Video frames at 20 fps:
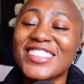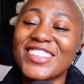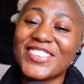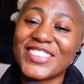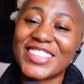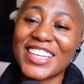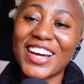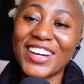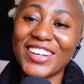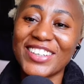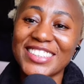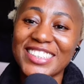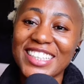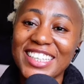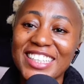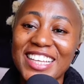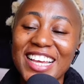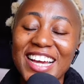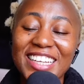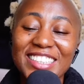So with that all
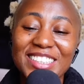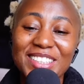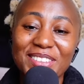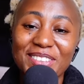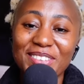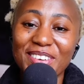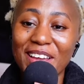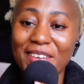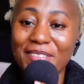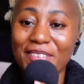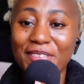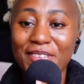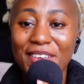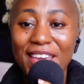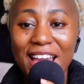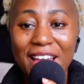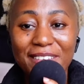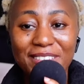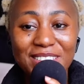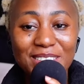said, guys, subscribe if
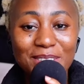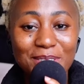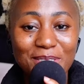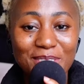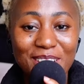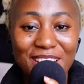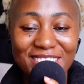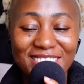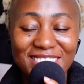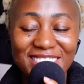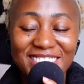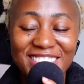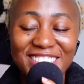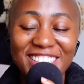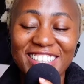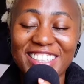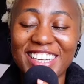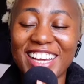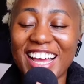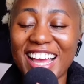you haven't subscribed to the
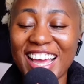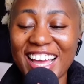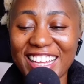channel.